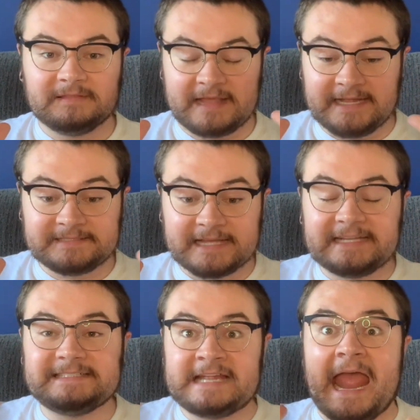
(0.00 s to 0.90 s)
it's
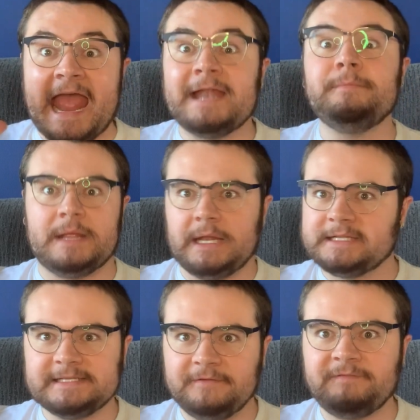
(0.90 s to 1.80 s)
like 10
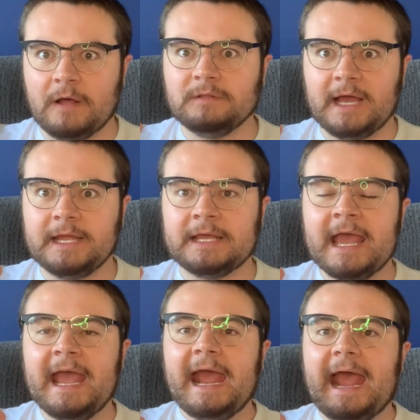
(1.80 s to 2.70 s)
minutes, it felt like,
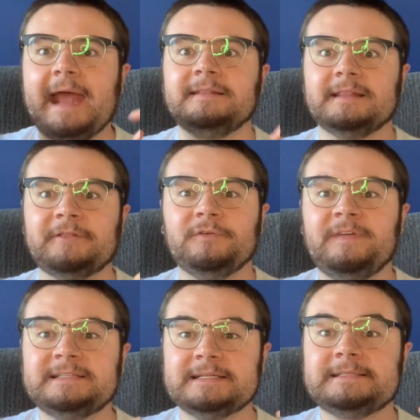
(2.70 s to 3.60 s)
and
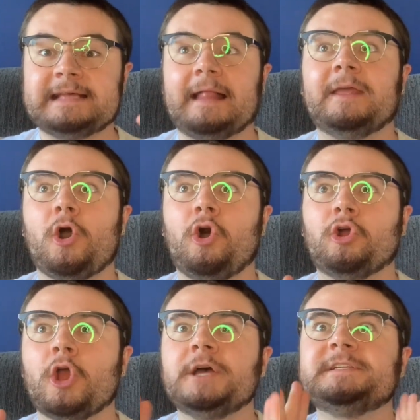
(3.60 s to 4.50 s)
Leatherface and Sally
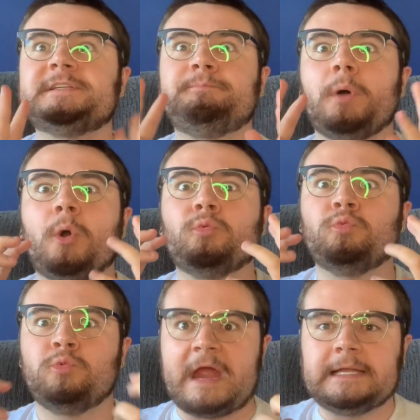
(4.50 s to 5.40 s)
are
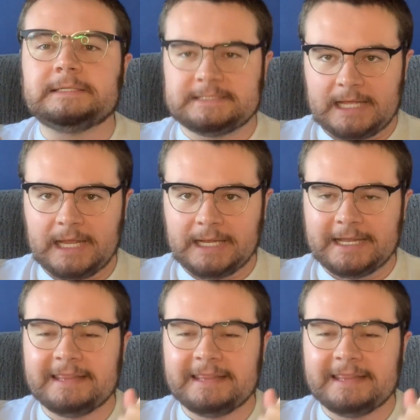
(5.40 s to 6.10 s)
sprinting.